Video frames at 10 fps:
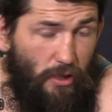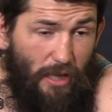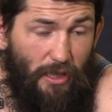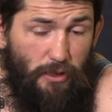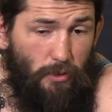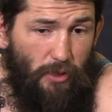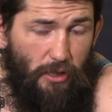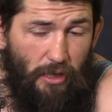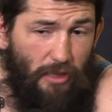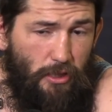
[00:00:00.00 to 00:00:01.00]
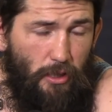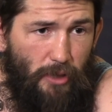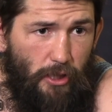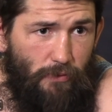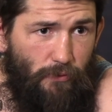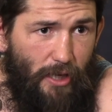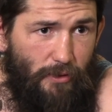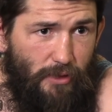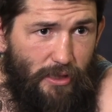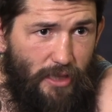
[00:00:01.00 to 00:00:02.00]
So I think it's going to be a, it's going to be a good
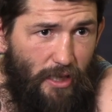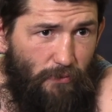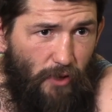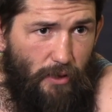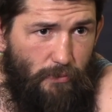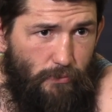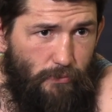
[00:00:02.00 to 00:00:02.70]
fight, exciting fight.